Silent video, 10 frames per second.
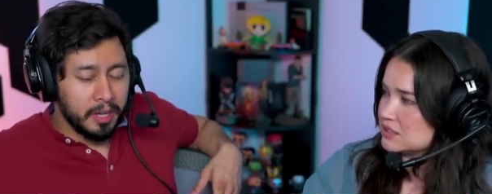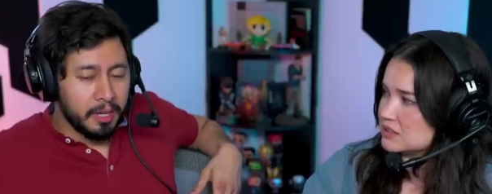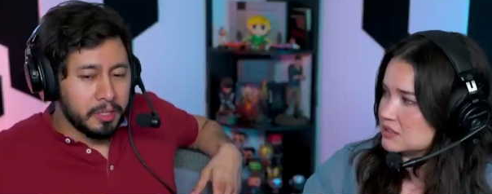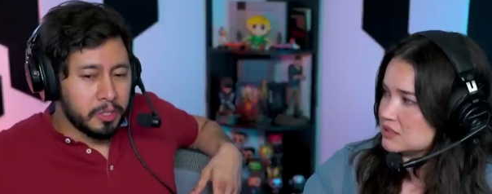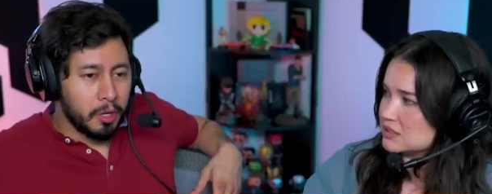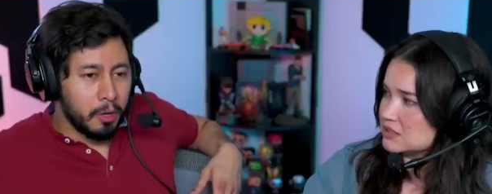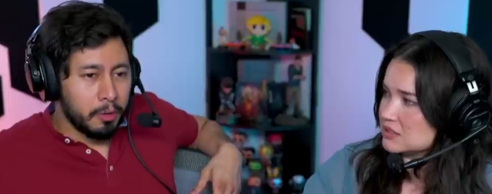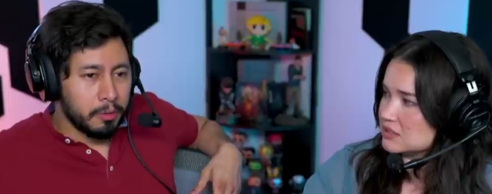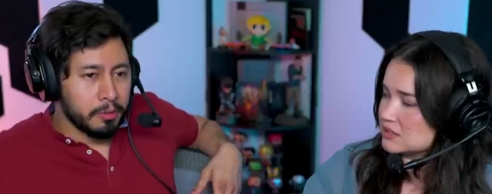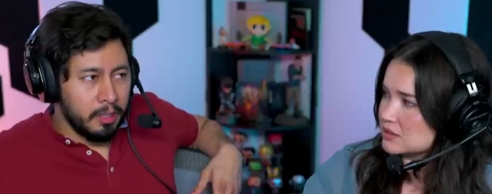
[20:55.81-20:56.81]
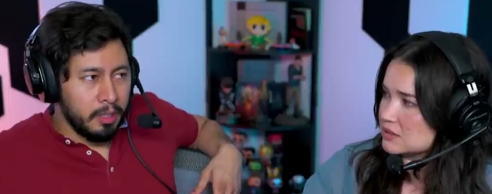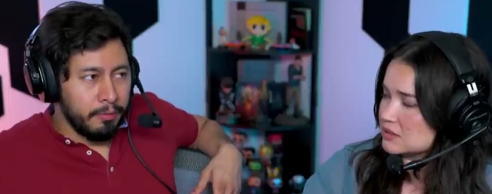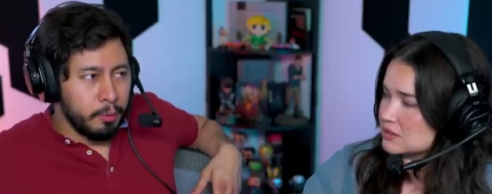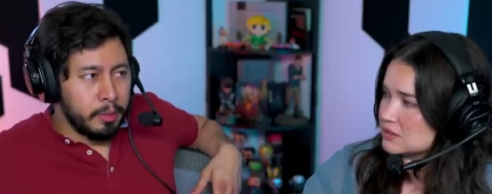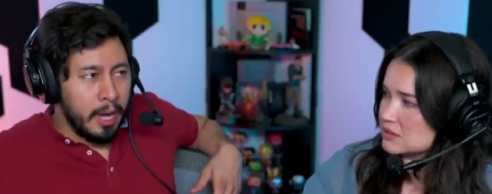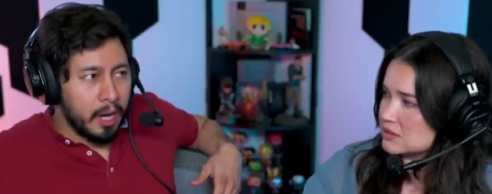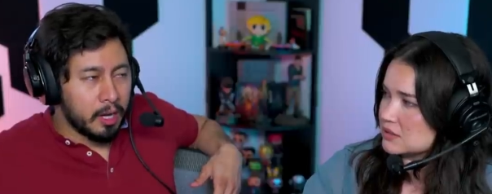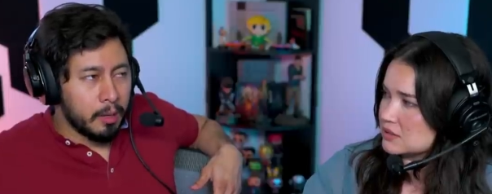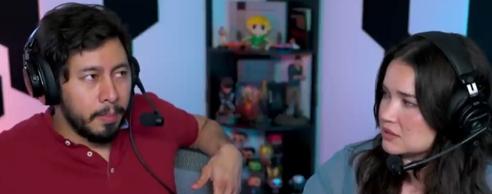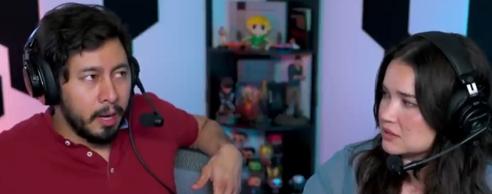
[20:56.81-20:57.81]
Speaker 1: And so if you
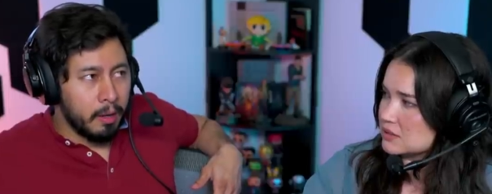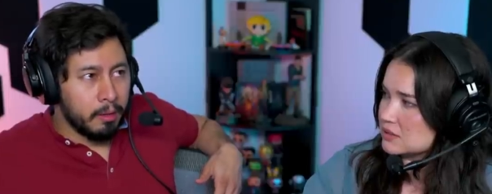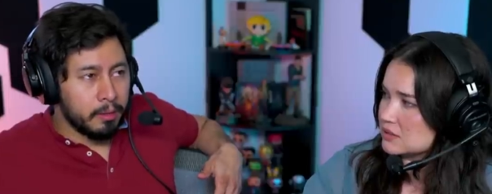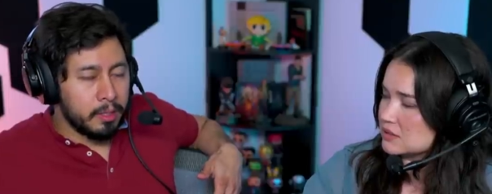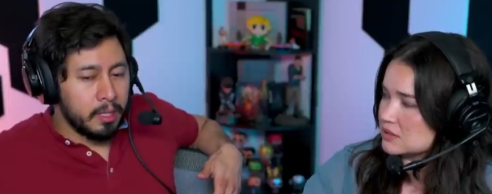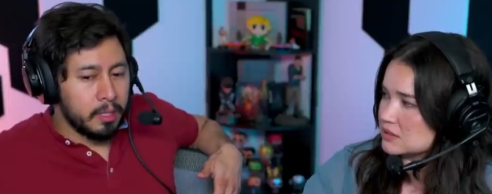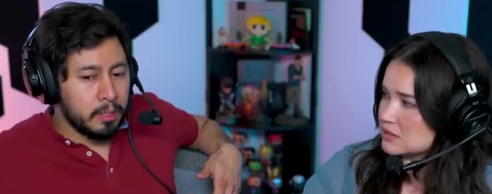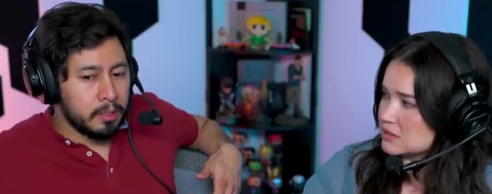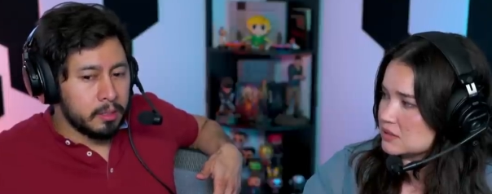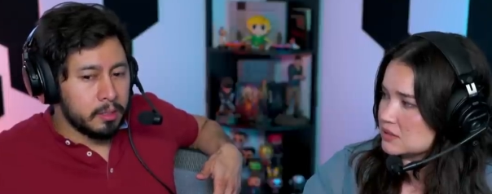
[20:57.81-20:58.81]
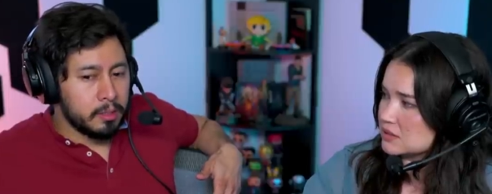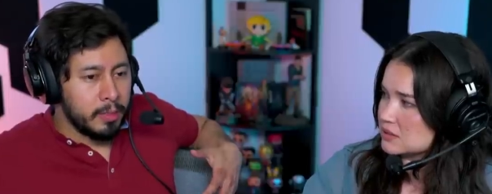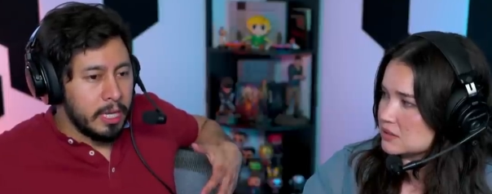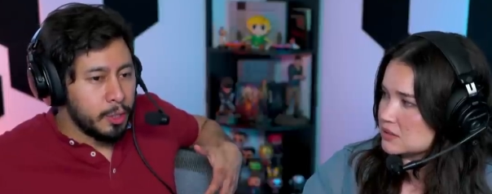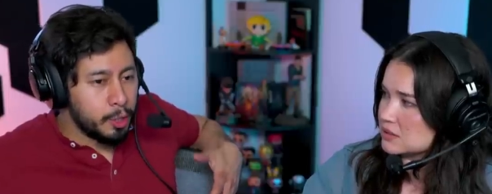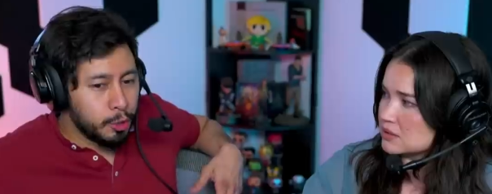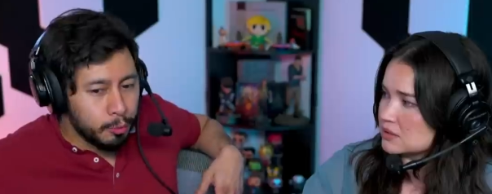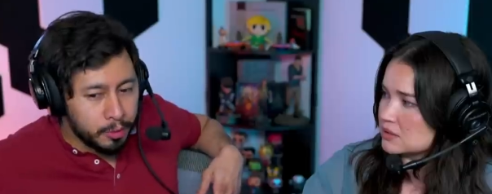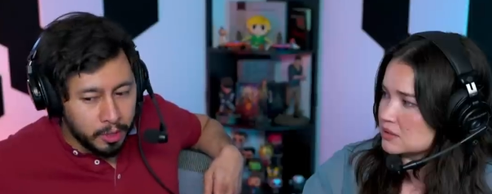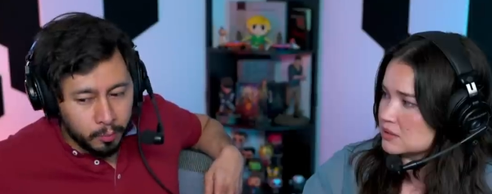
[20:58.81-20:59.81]
care about these
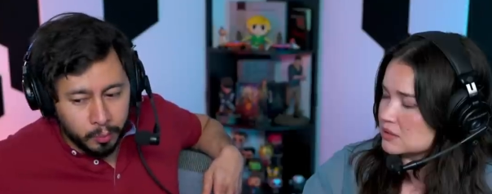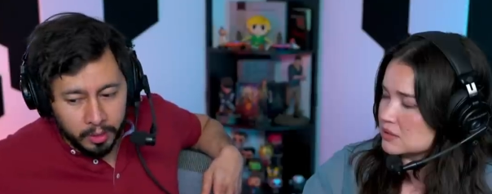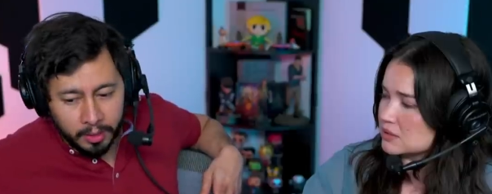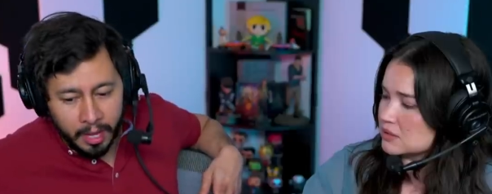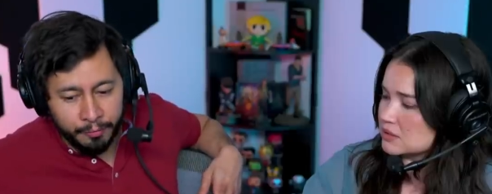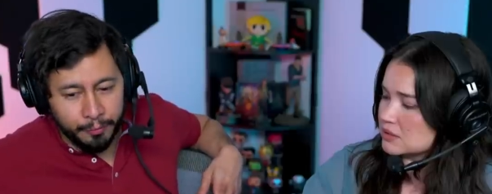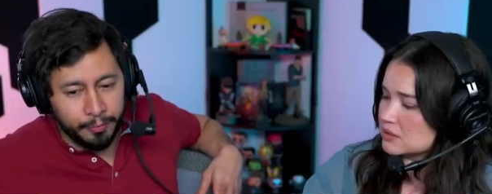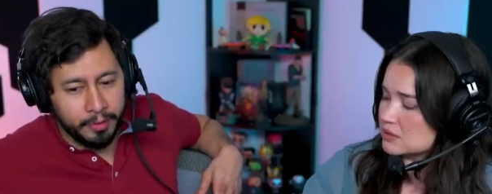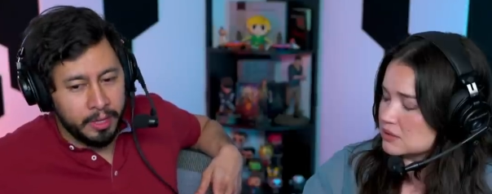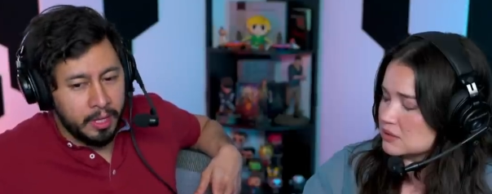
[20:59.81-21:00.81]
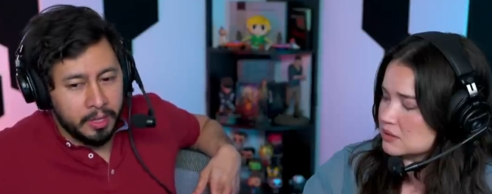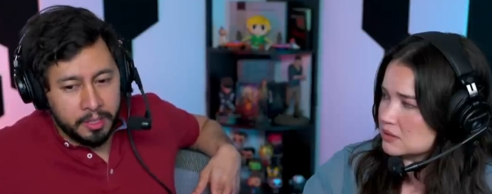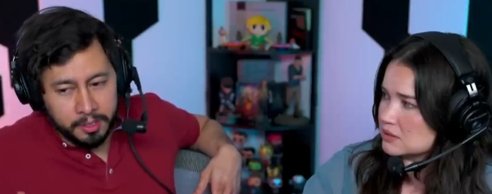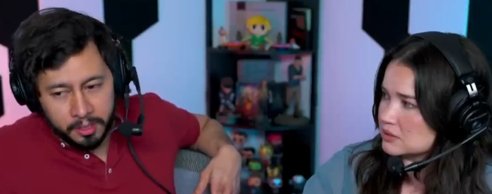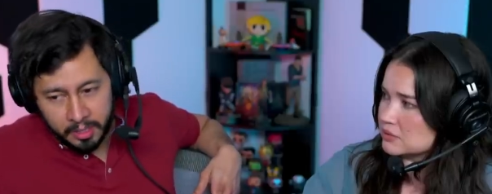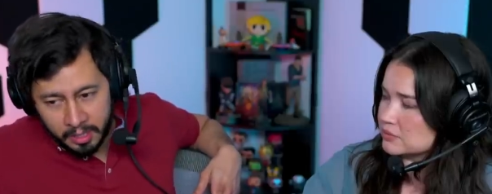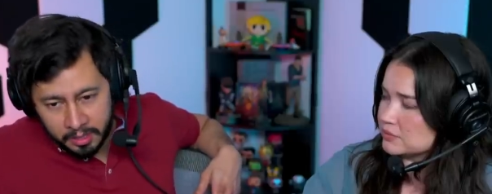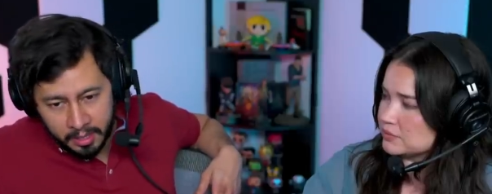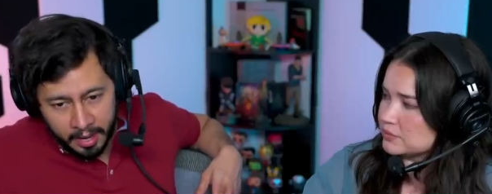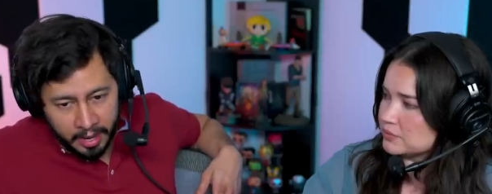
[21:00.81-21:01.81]
issues in real life, then this is an
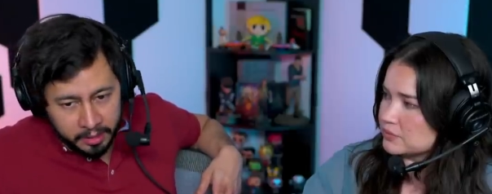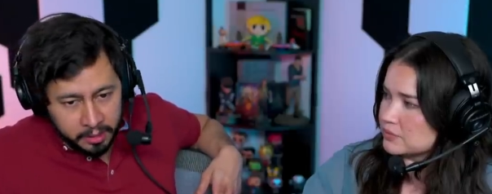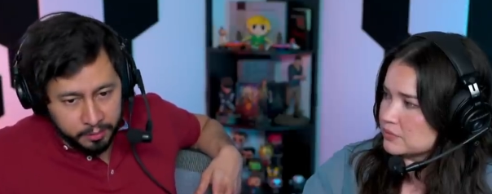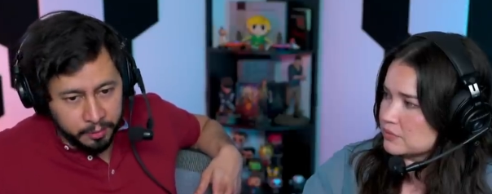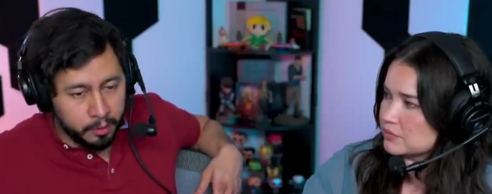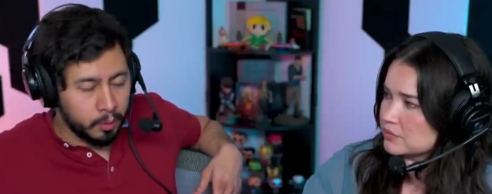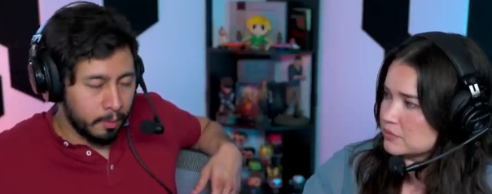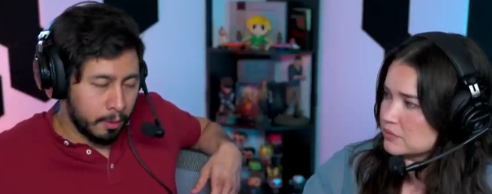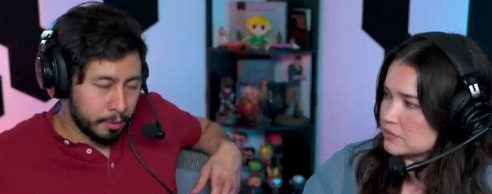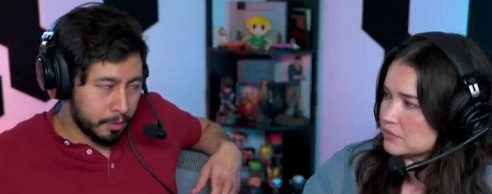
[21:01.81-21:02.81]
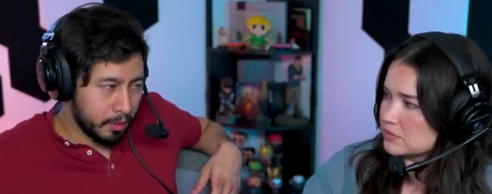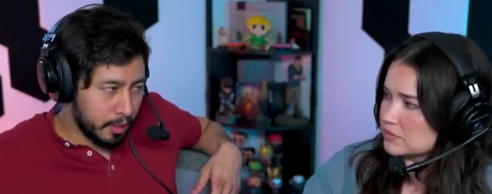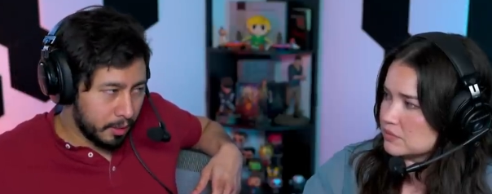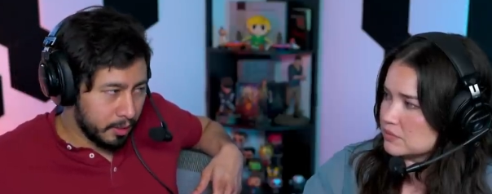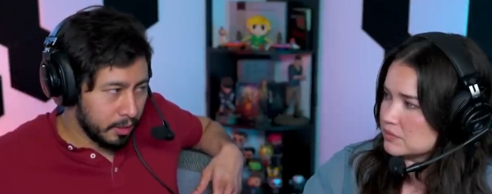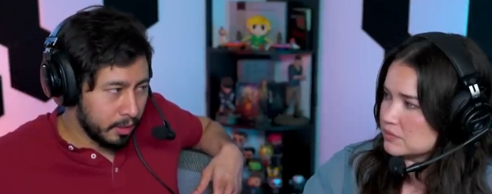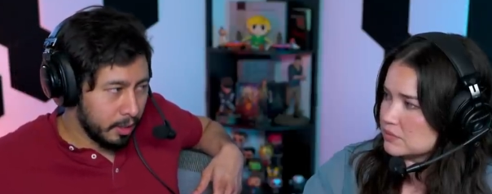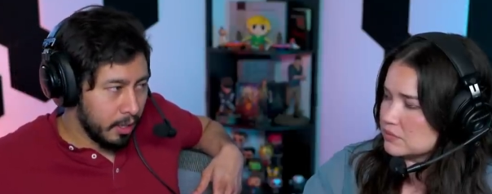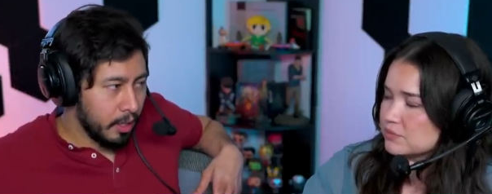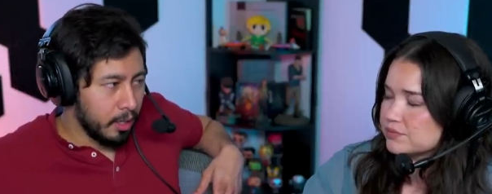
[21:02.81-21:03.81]
easy access for you emotionally, I think.
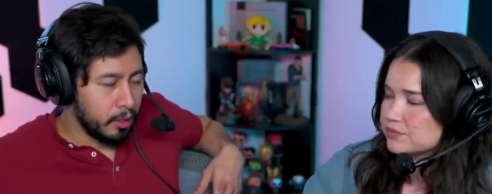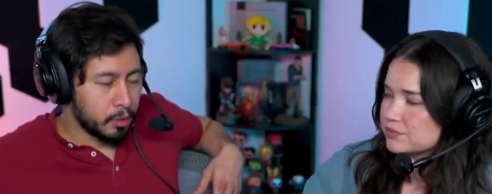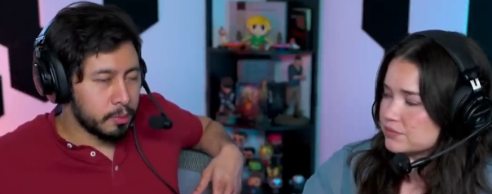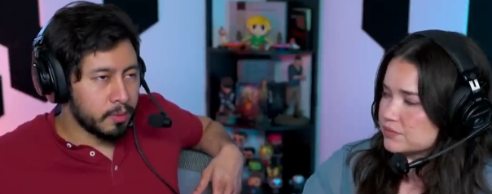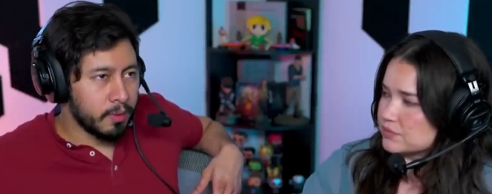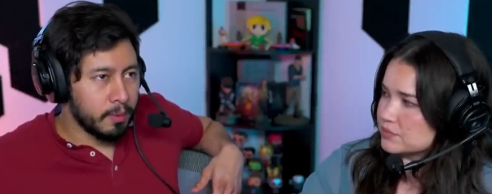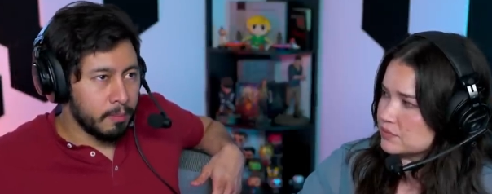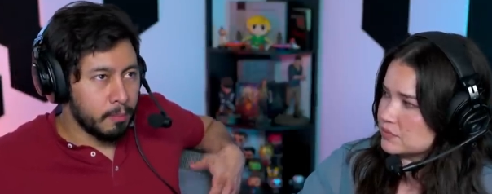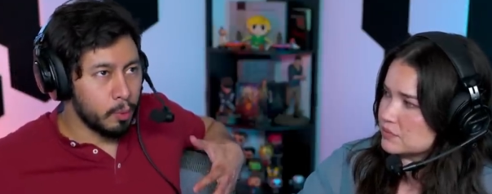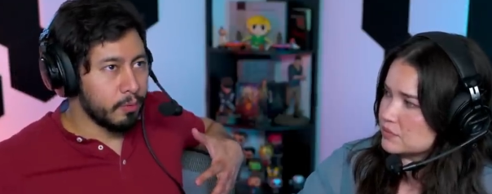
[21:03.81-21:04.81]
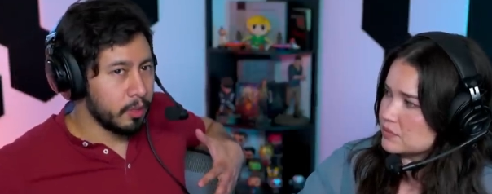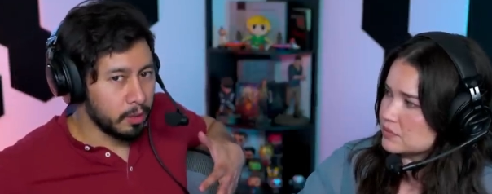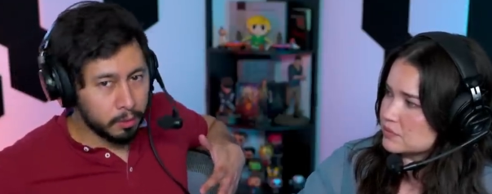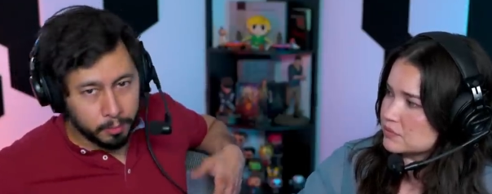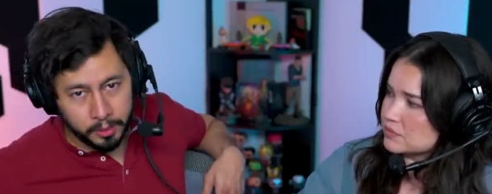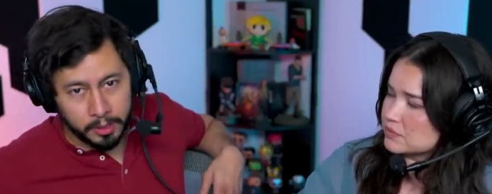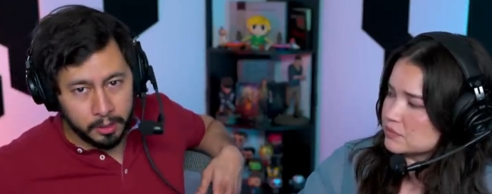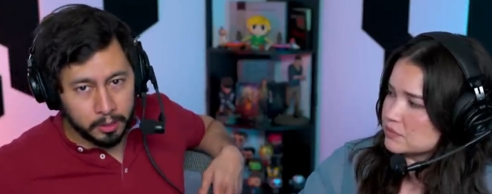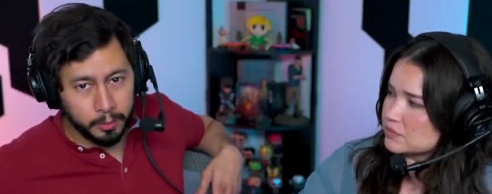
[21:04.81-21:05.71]
Mm-hmm. In terms of it moving you in a particular